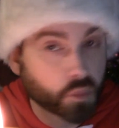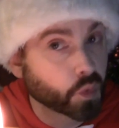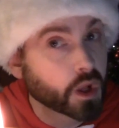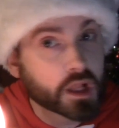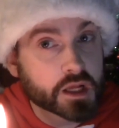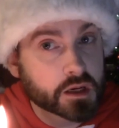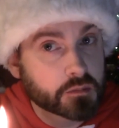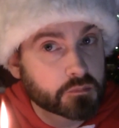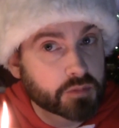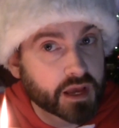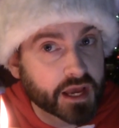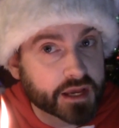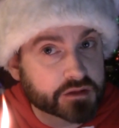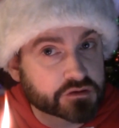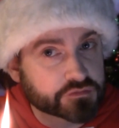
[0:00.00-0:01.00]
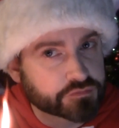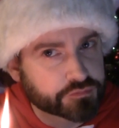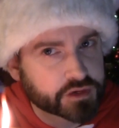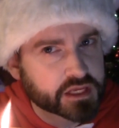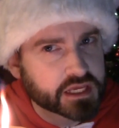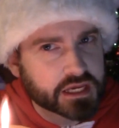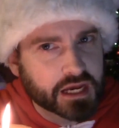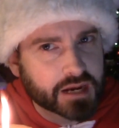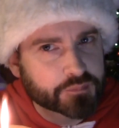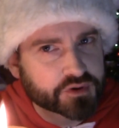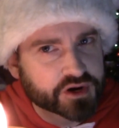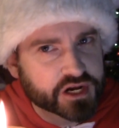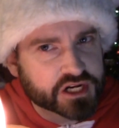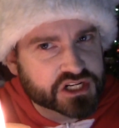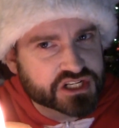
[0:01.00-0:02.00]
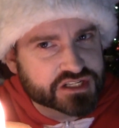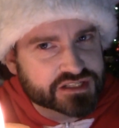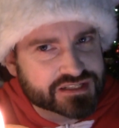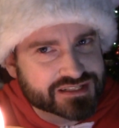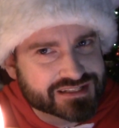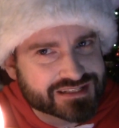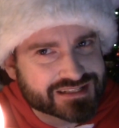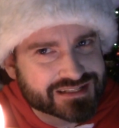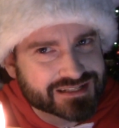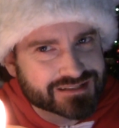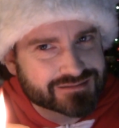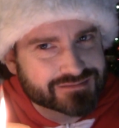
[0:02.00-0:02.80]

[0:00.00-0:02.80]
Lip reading: Welcome back to Freaky Guy Productions.